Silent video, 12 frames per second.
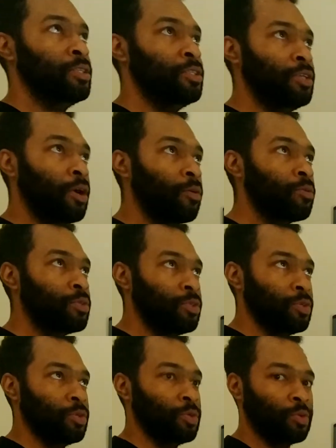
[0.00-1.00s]
don't
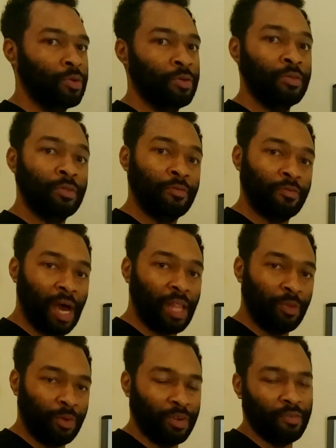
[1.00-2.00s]
do
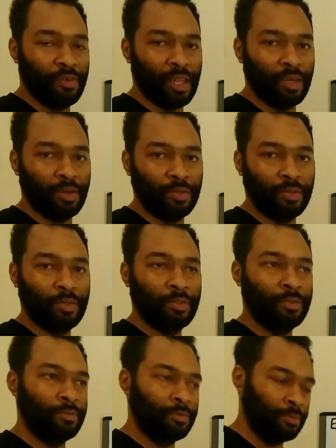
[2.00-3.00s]
follow unfollow.
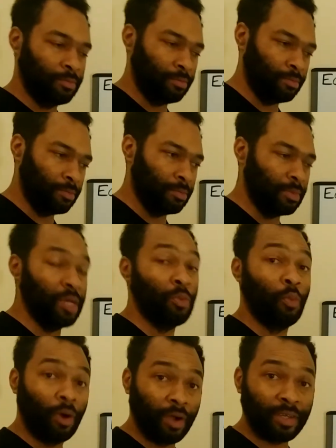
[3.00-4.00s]
It
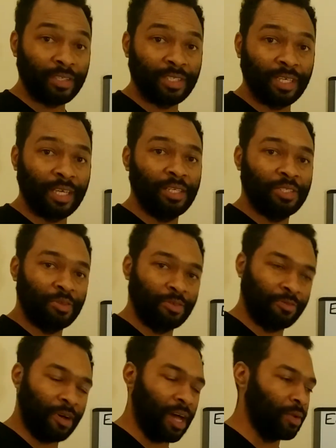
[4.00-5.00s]
works to get you
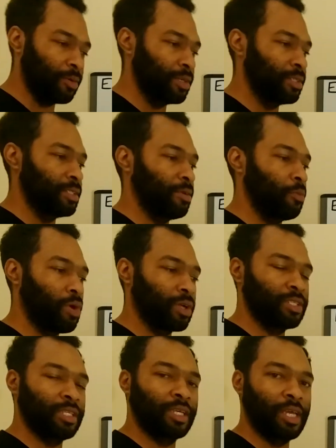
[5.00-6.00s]
followers. It
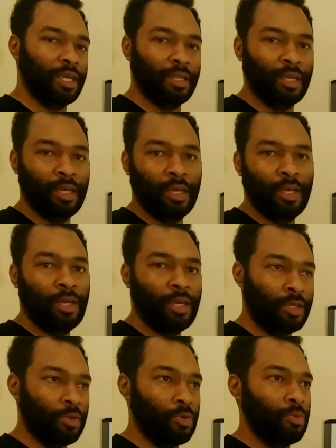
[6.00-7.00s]
works to get
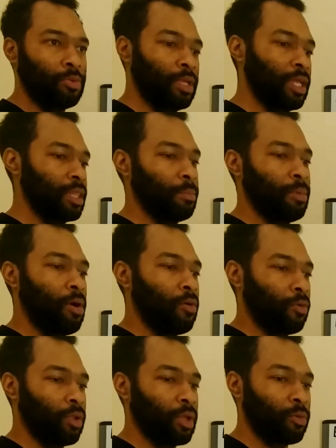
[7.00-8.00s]
the
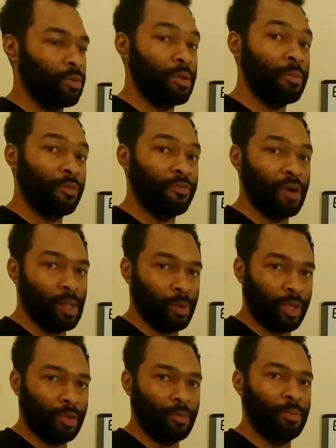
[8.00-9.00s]
ball rolling with people
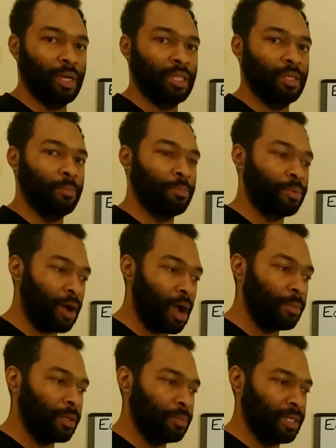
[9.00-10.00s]
following you. But the
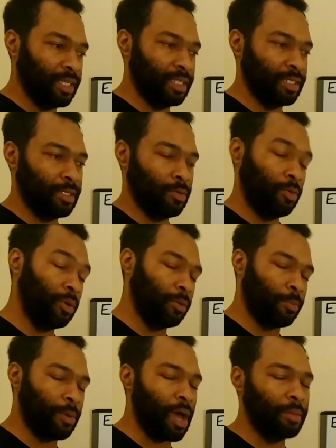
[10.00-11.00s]
problem is,
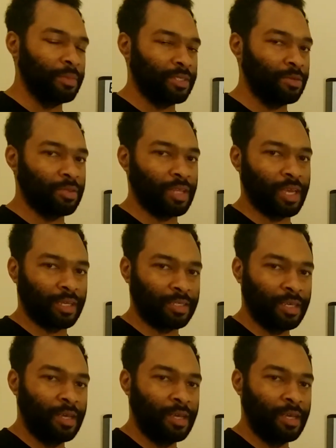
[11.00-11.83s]
two things.